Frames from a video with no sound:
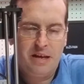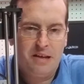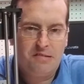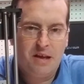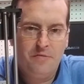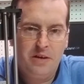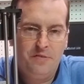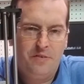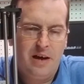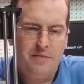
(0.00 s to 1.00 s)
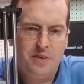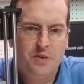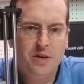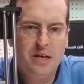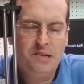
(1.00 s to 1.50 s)
at 75
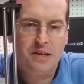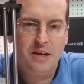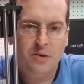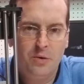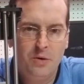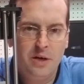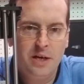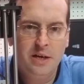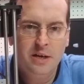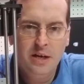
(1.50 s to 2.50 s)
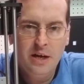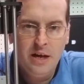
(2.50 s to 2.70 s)
degrees and holding.